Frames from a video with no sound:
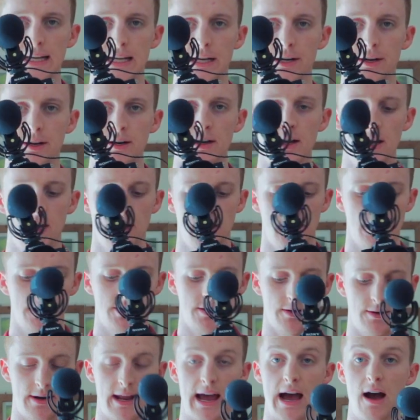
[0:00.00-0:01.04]
here.
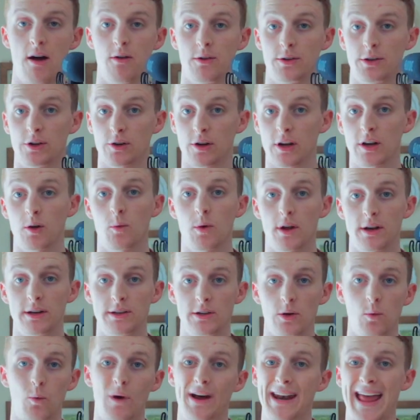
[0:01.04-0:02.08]
So now you're gonna wanna
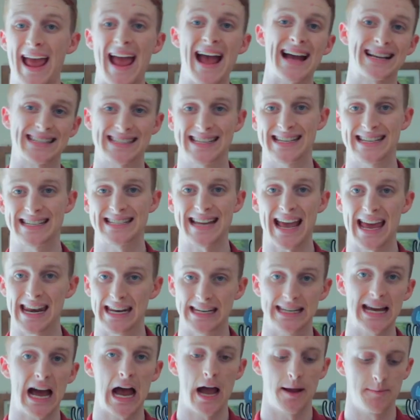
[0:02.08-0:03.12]
do one axis at a
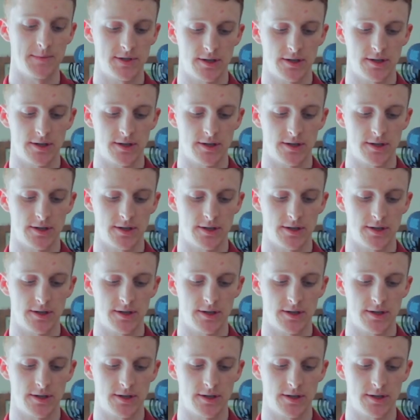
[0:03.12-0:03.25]
time.